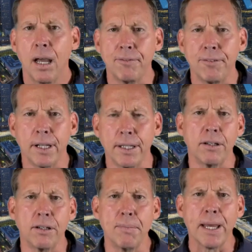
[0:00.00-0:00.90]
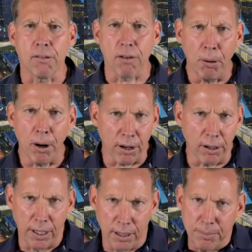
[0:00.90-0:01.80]
Well, Phil, and you made a great point
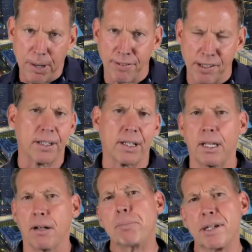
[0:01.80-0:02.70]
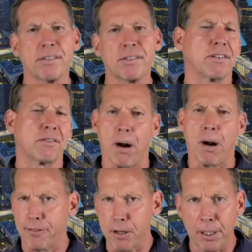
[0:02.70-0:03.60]
earlier. Obviously, businesses,
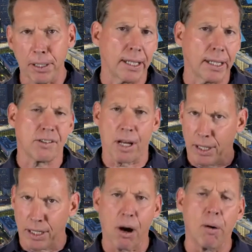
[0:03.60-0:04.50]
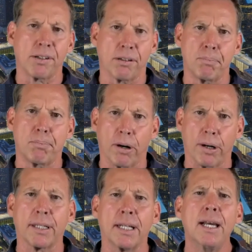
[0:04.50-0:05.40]
profitability, et cetera, that's always
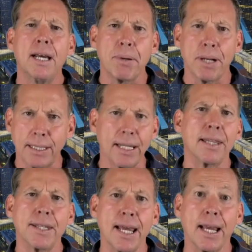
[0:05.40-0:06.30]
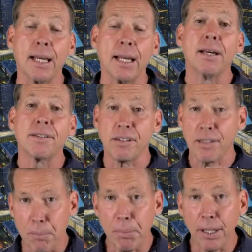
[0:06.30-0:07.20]
important. But at the end of the day,
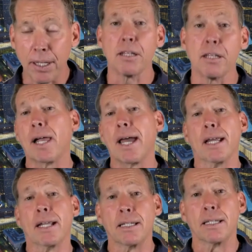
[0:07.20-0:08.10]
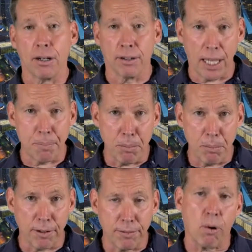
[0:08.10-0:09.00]
sustainability of the planet, keeping
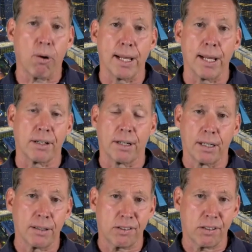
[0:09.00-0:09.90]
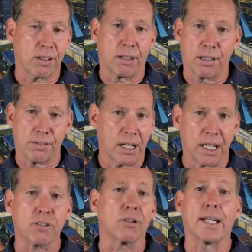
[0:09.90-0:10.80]
moving forward as a
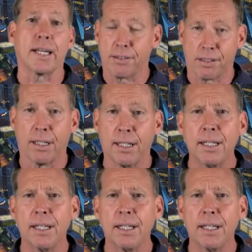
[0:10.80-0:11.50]
country and as a